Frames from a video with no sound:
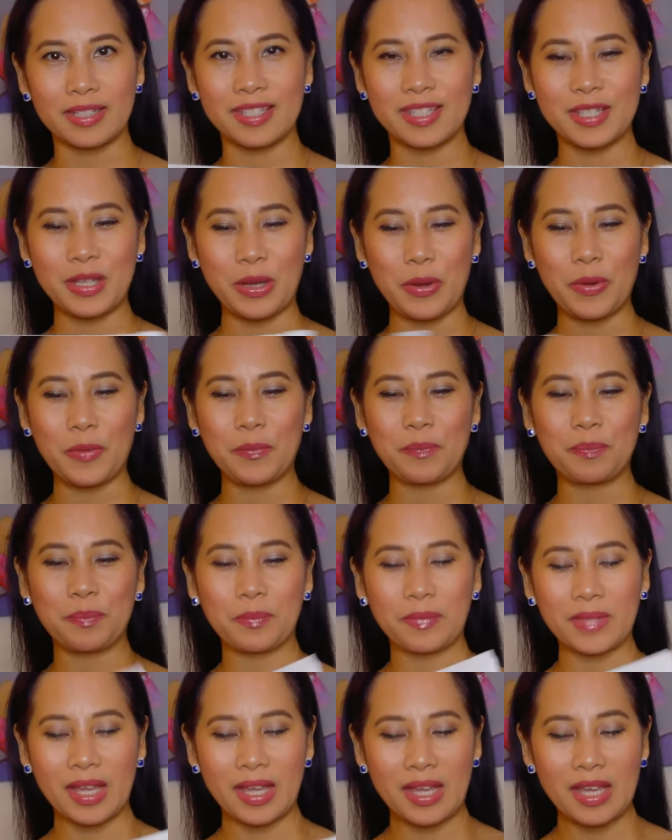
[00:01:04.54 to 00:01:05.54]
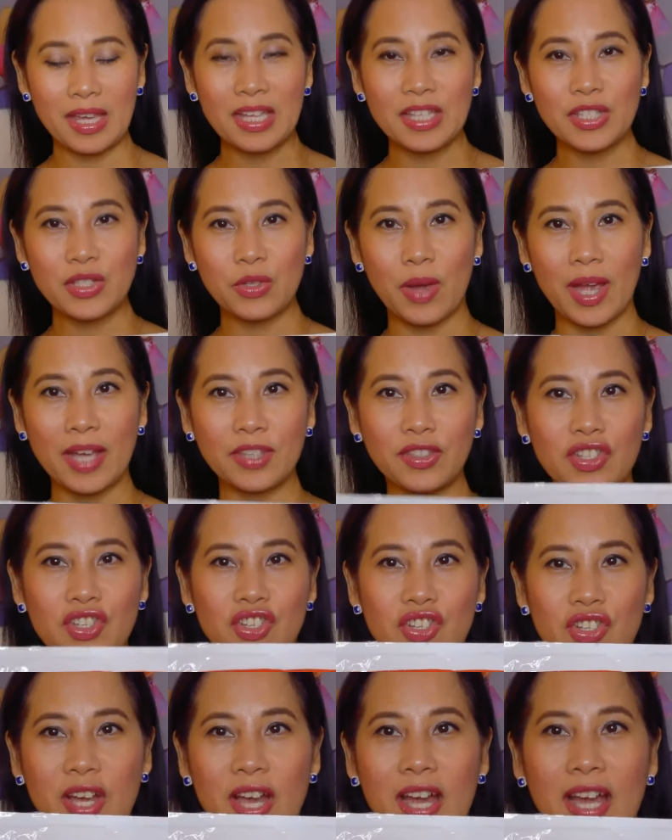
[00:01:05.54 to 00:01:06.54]
it. So eto
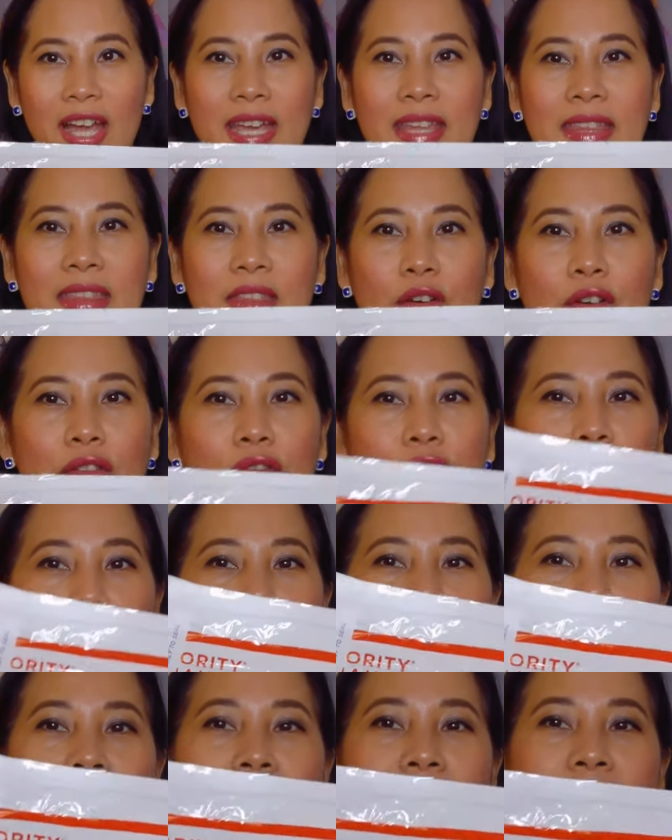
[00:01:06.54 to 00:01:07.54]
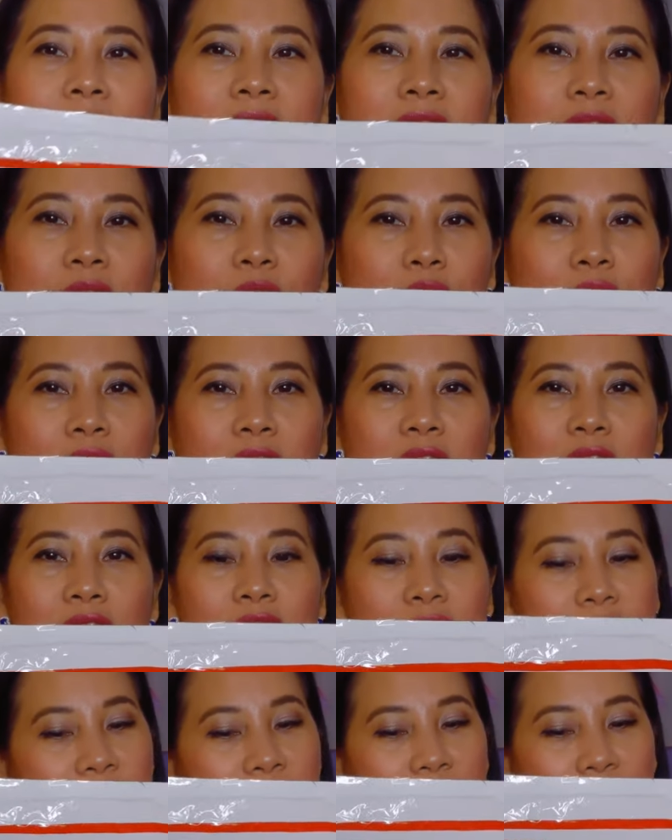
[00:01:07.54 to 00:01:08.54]
siya, and of course it
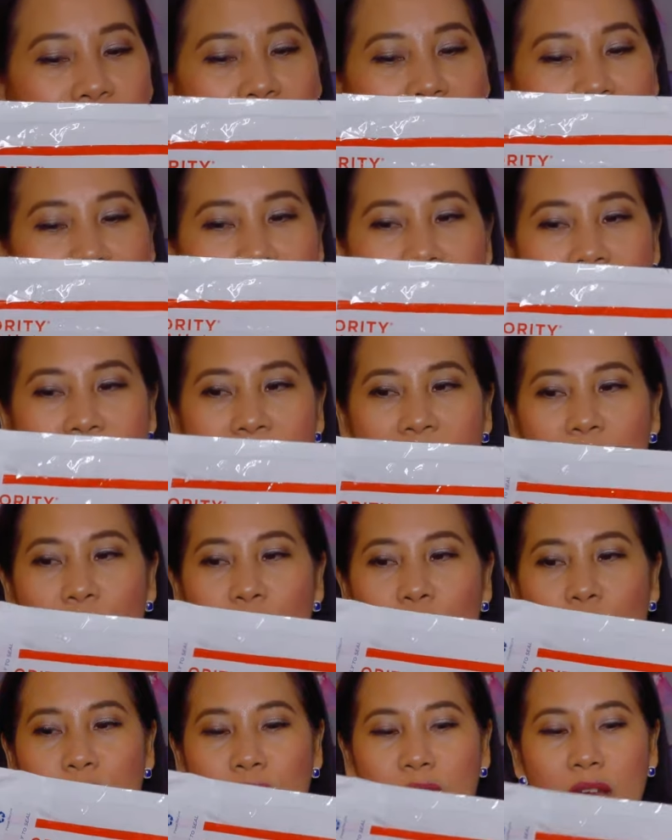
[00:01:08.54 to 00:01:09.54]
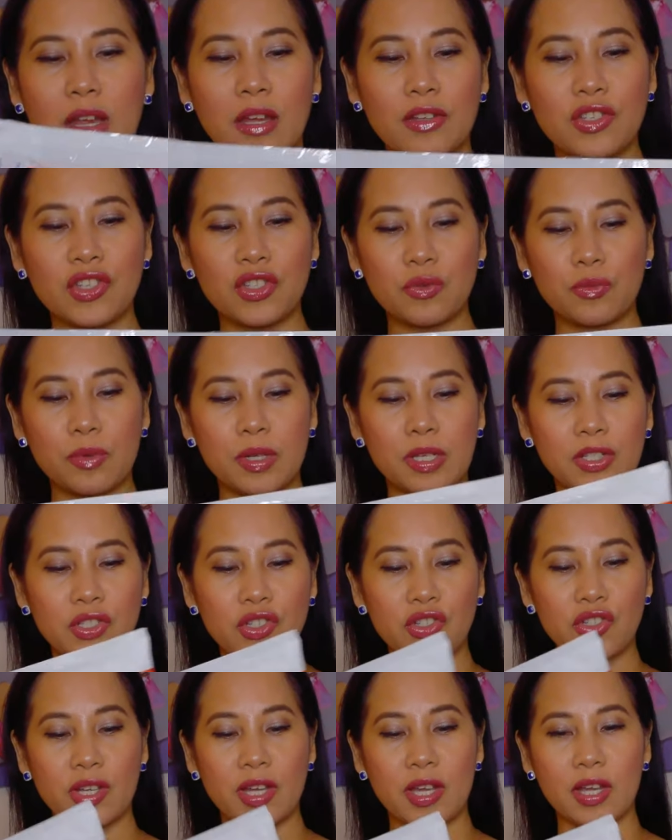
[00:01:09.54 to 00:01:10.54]
arrived safe and sound. I just
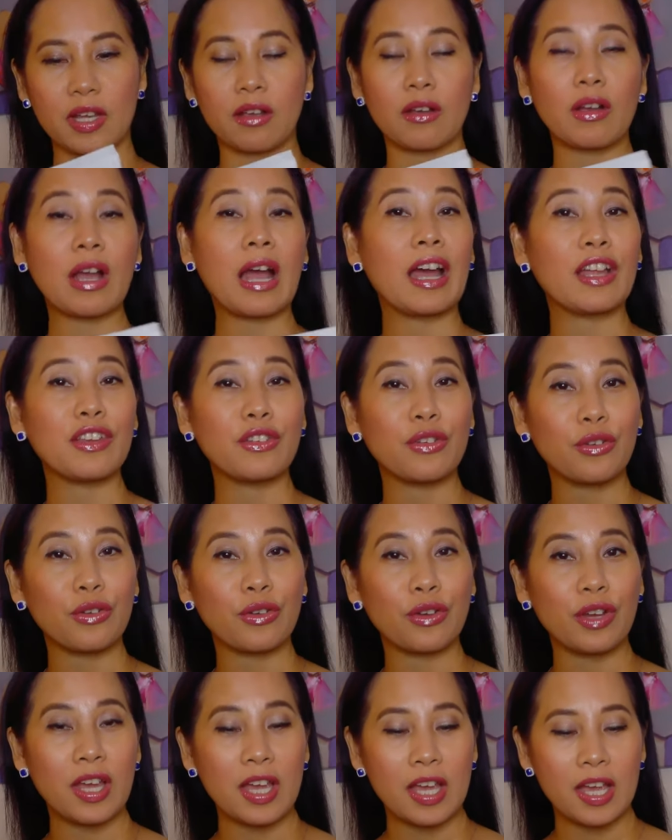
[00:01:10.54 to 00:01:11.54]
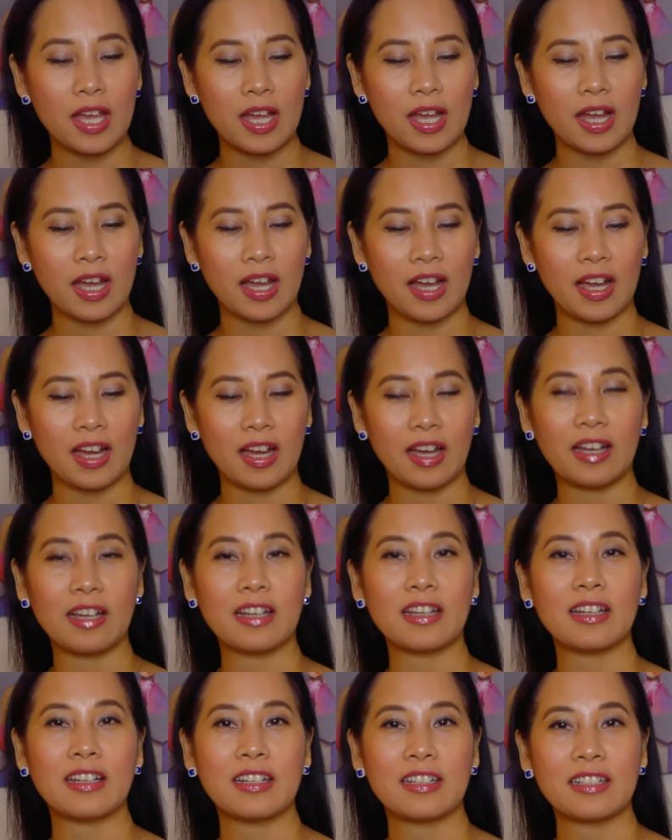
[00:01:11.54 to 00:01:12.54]
wanna check anong
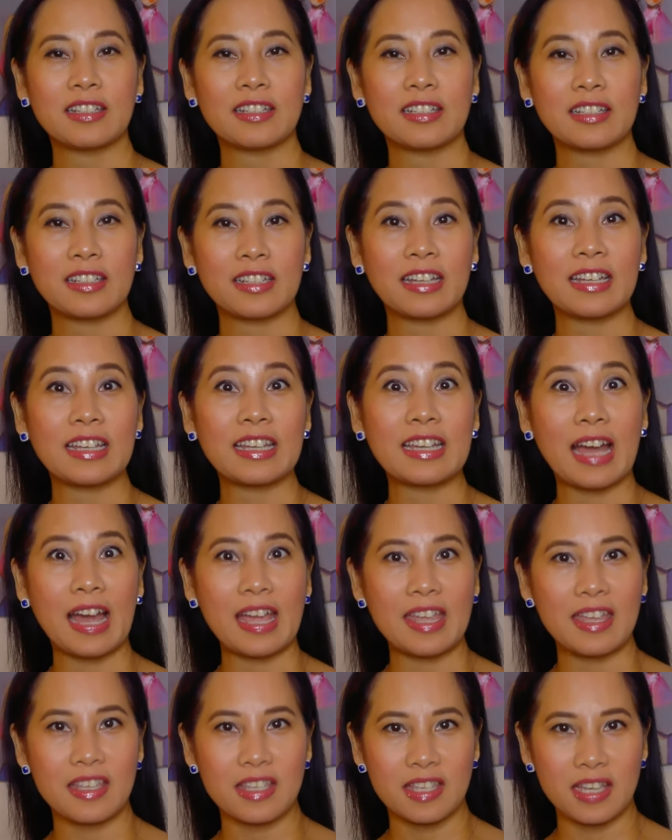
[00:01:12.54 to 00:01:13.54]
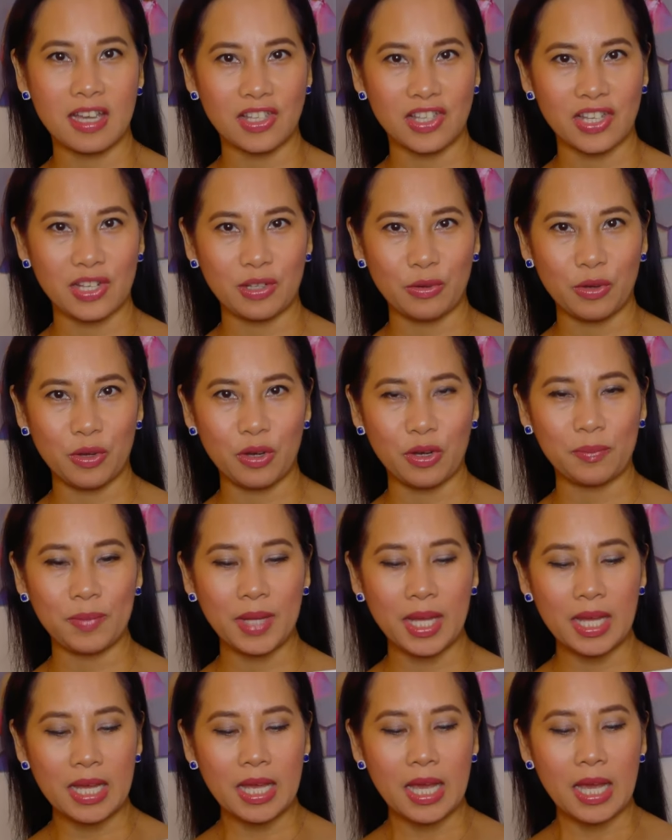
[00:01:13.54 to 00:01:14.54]
kalagayan niya sa
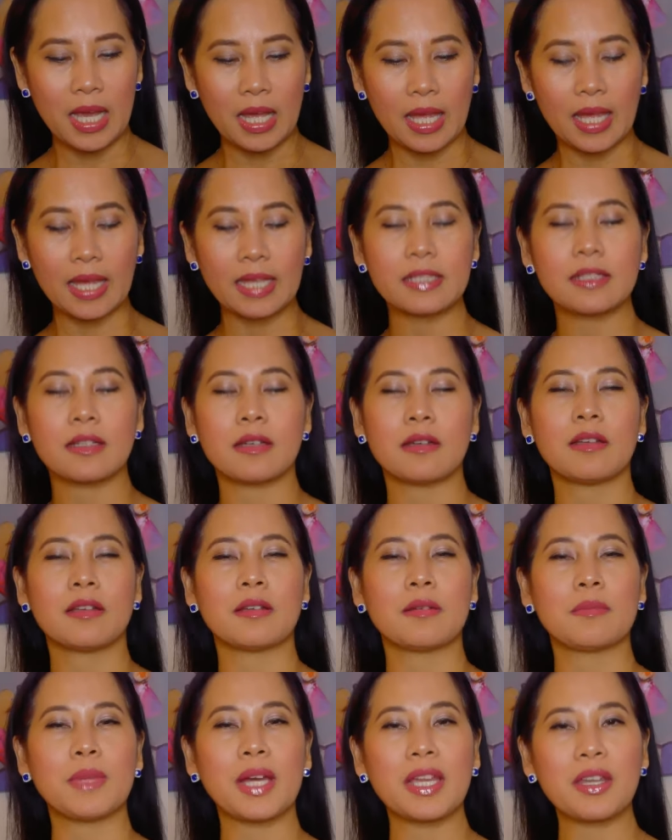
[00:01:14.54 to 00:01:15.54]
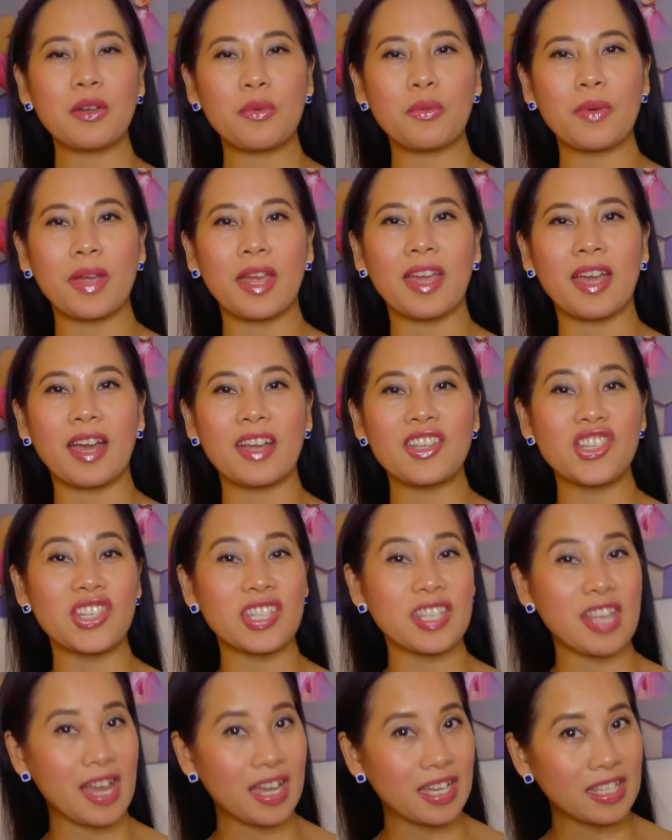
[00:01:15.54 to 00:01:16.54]
loob. And by the way, I
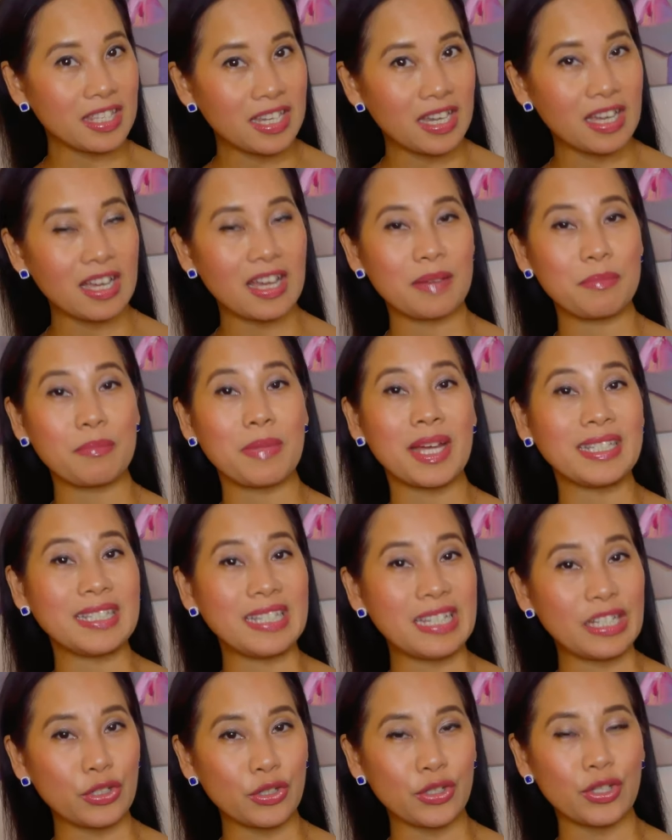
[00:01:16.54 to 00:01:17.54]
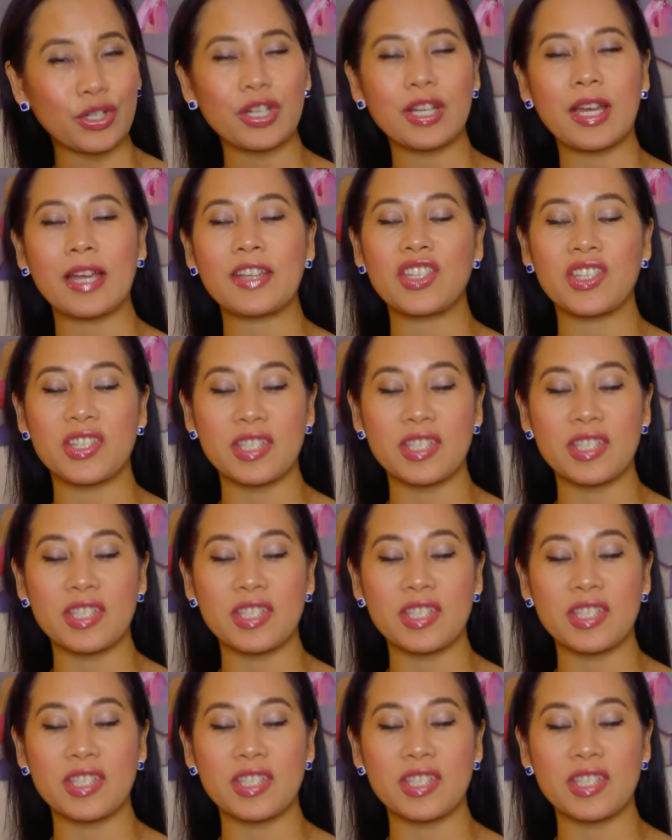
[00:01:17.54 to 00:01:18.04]
just had my dinner,